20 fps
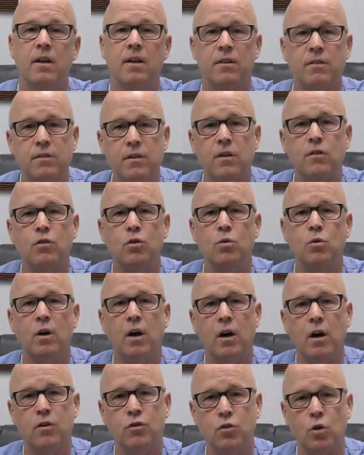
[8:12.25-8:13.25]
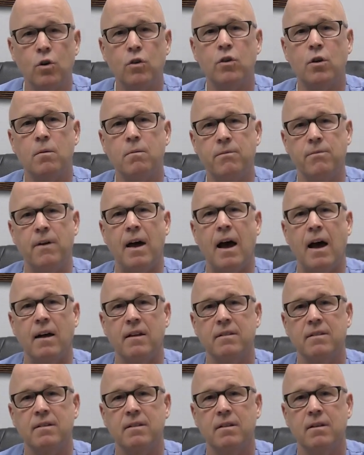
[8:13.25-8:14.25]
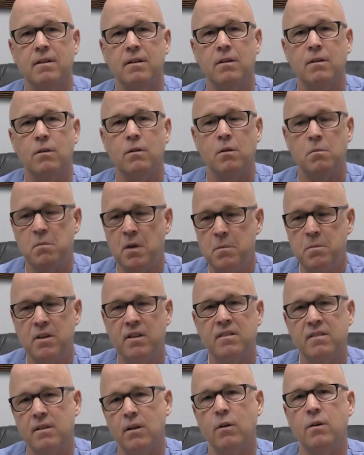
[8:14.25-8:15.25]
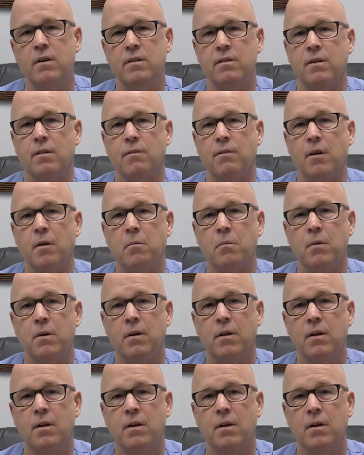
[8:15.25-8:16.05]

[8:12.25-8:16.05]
is to do a short term fast or maybe a series of them.